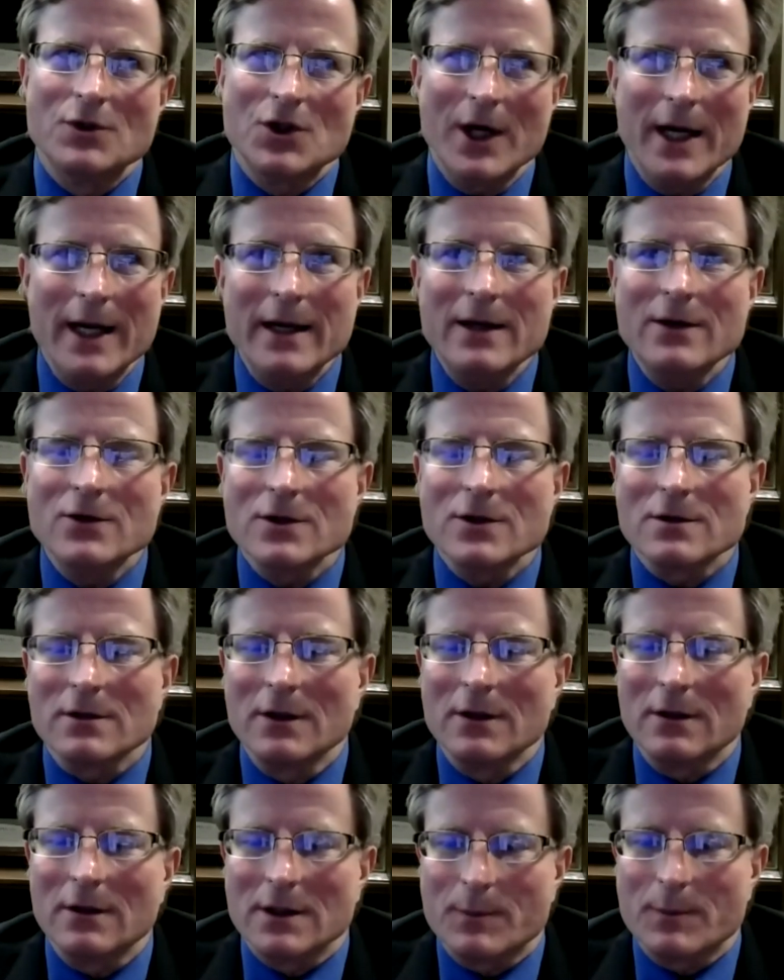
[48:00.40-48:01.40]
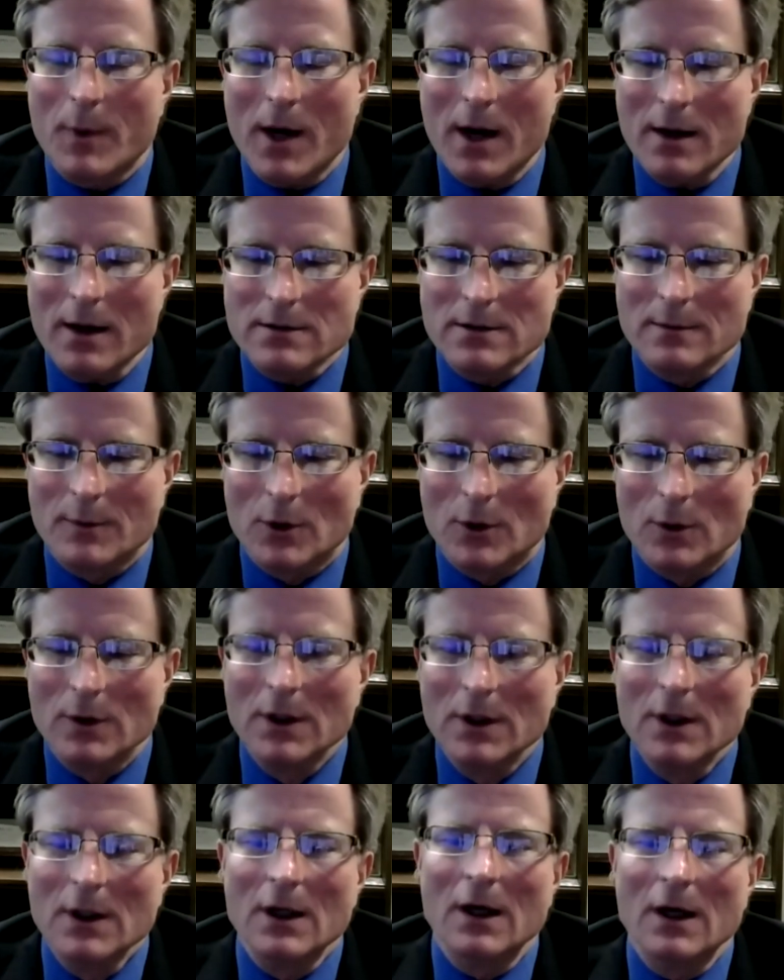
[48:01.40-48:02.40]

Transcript: change as little as possible,